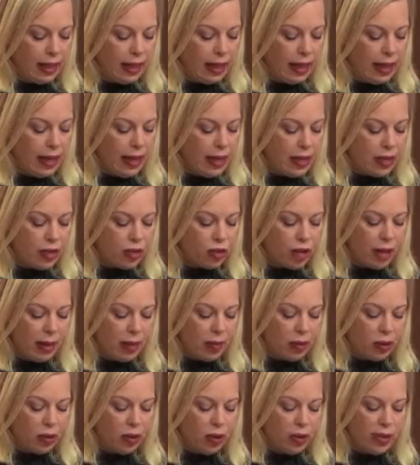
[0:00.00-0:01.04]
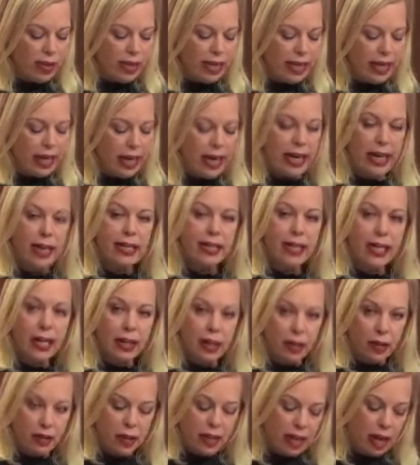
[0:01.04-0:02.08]
In this chamber Tuesday night,
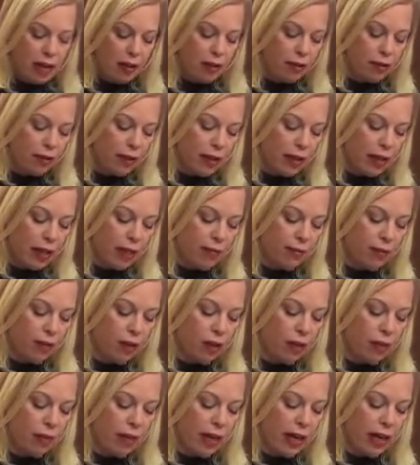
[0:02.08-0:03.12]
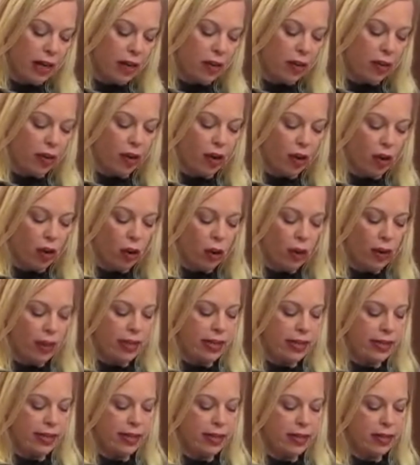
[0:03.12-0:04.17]
Senator Delfont confirmed that under the
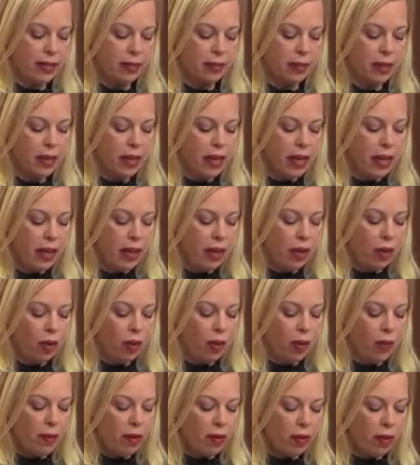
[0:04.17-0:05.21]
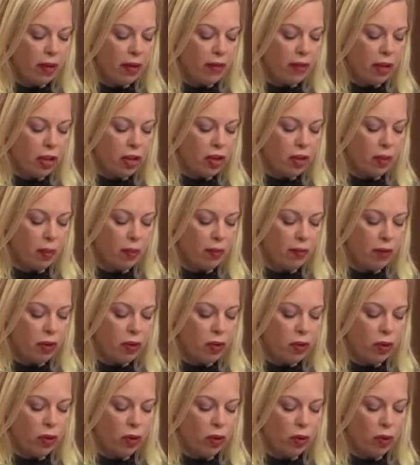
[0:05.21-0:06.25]
current system, the Criminal Conviction
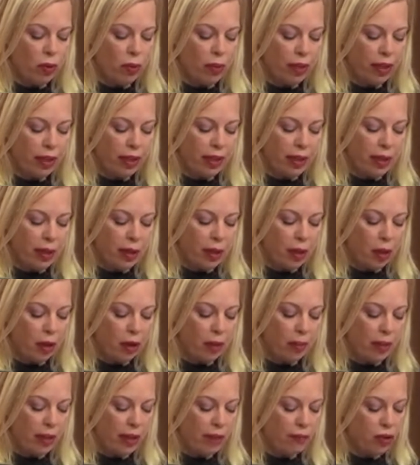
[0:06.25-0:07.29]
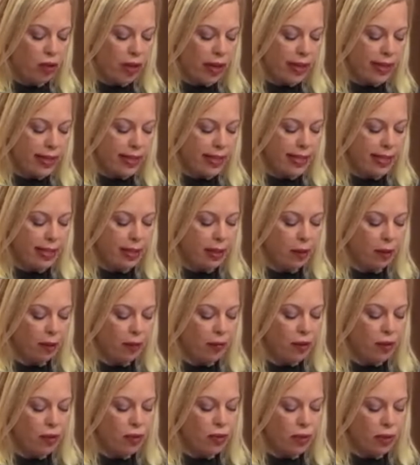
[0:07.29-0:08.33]
Review Group within the Department of Justice that
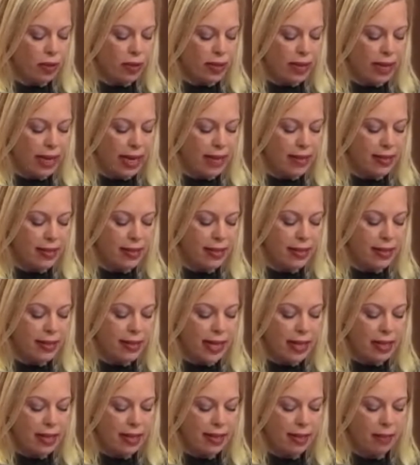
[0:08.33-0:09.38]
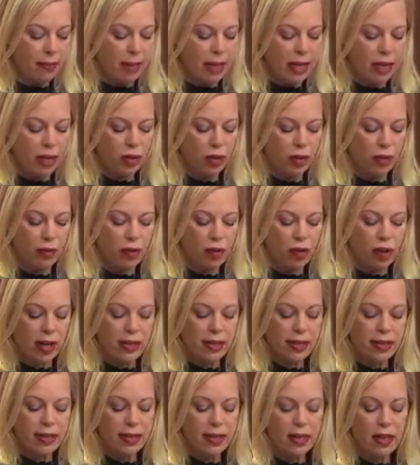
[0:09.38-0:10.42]
reviews those cases sent to the Minister of
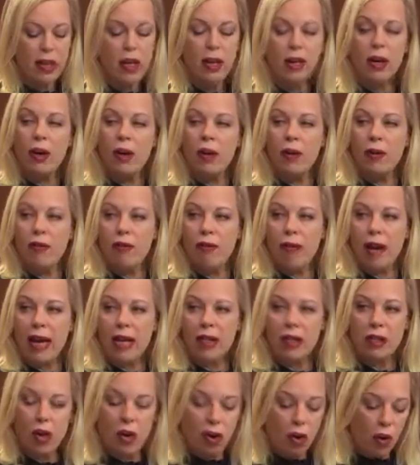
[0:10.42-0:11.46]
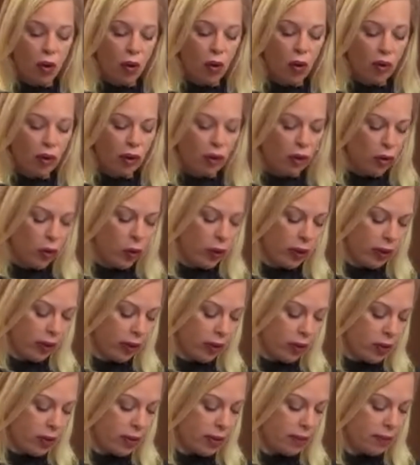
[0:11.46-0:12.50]
Justice are in fact all
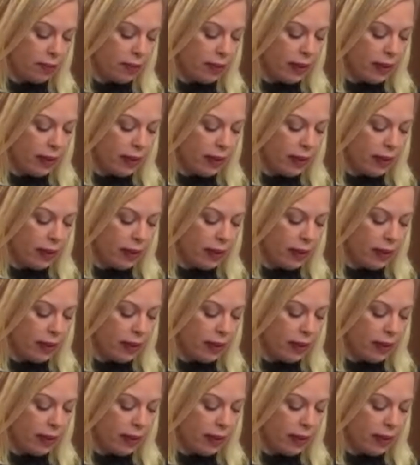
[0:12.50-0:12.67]
lawyers.